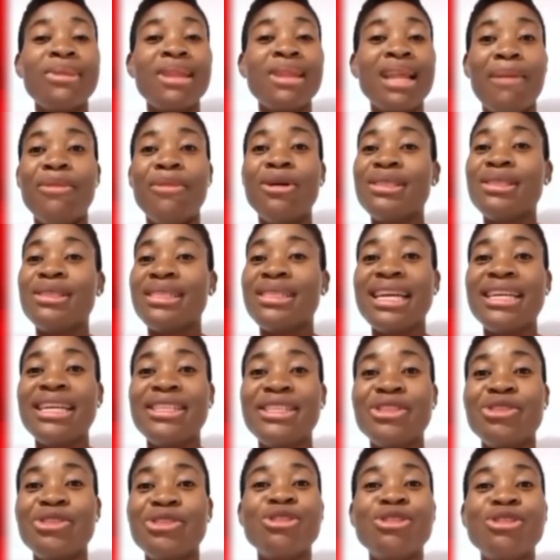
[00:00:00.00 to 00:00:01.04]
I must tell you
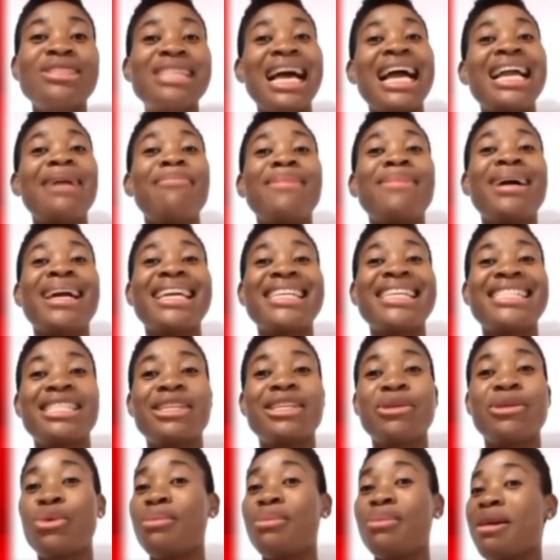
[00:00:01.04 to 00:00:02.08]
the truth, I am marketing
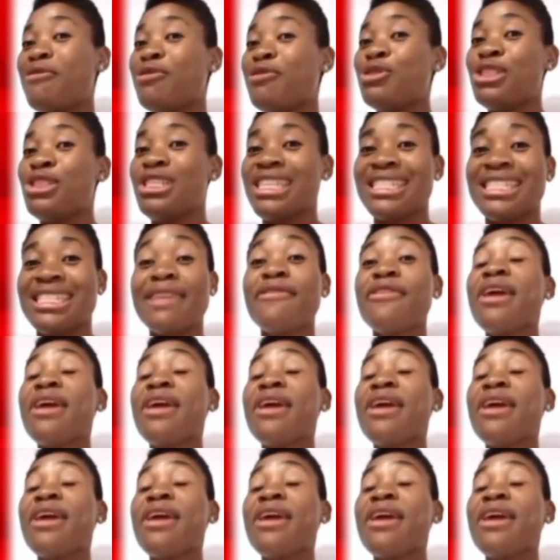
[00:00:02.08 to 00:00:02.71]
it with my full chest.